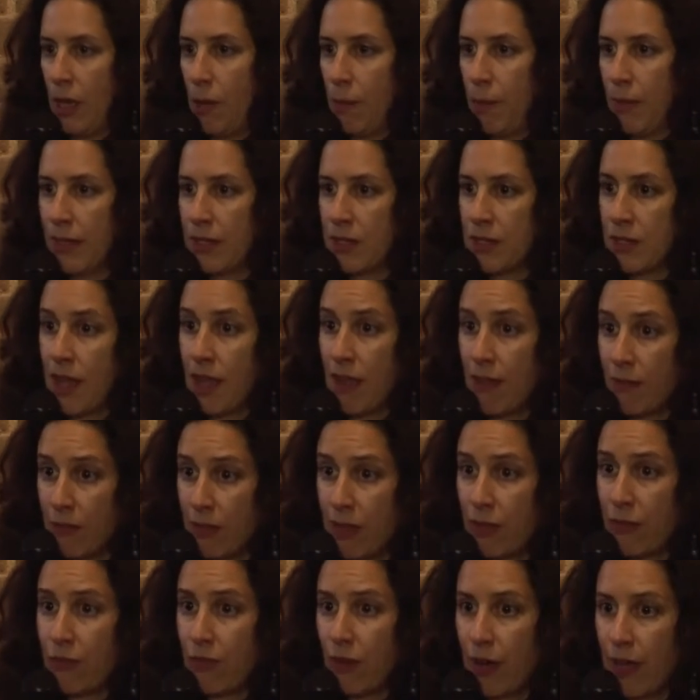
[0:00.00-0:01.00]
but
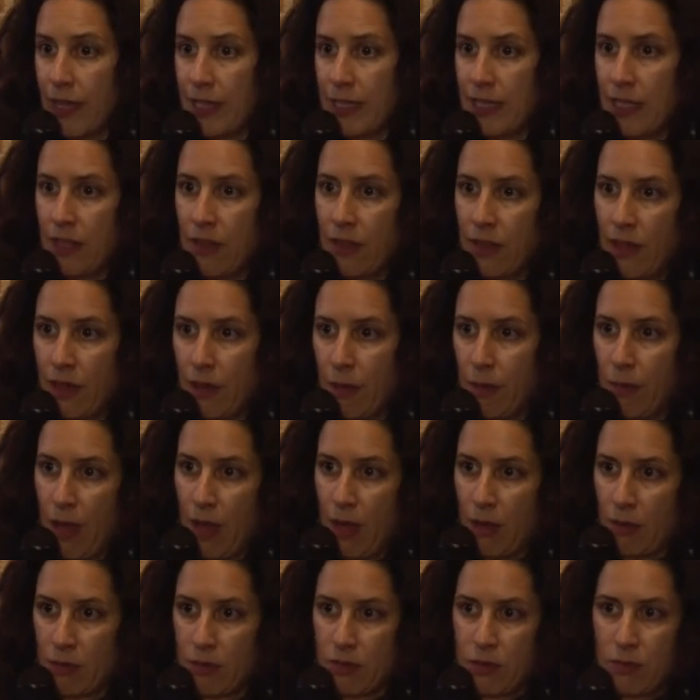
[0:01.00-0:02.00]
every Friday there are
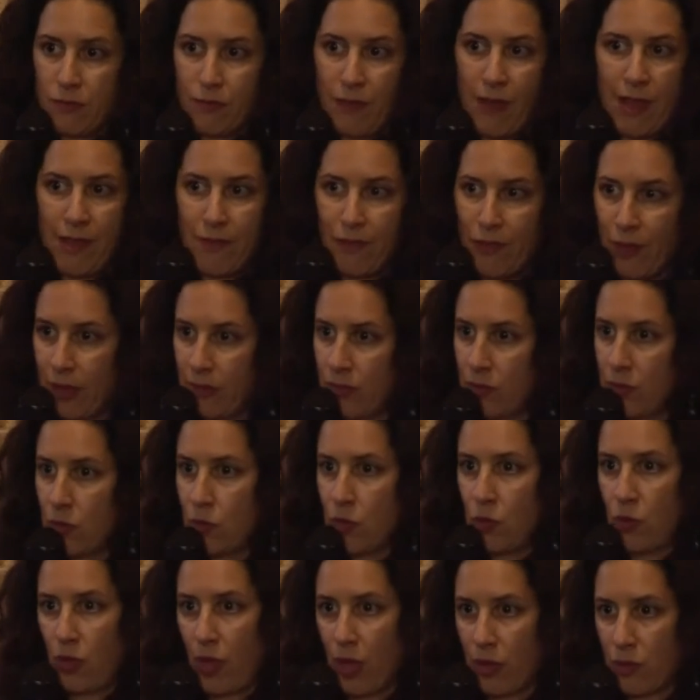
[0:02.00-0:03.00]
about 500
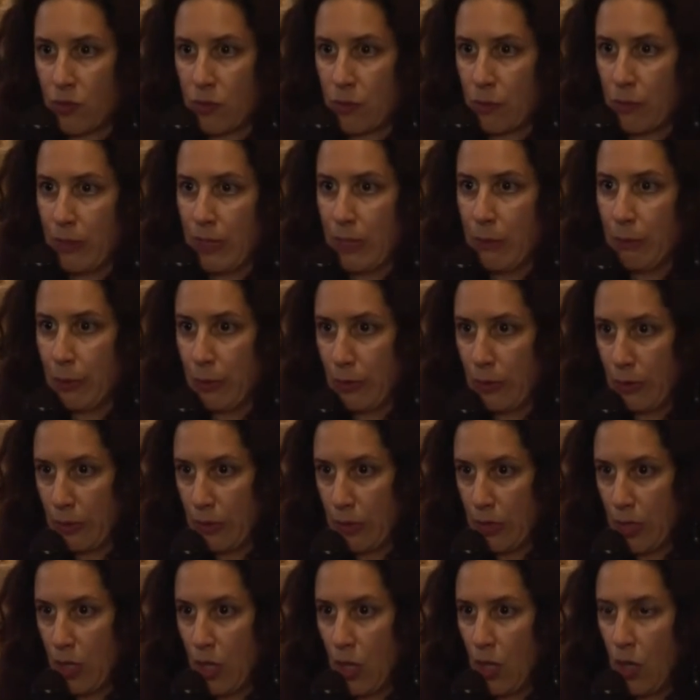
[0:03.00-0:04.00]
to 1,000
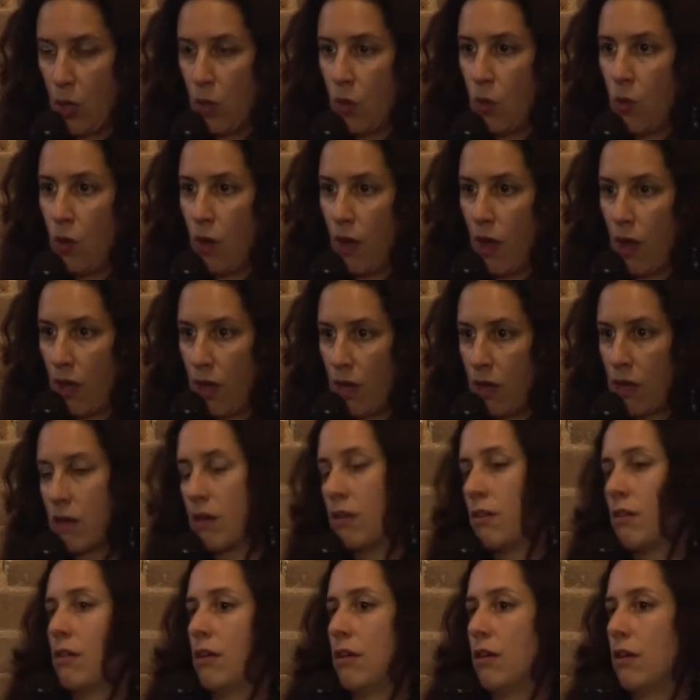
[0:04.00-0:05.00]
people who are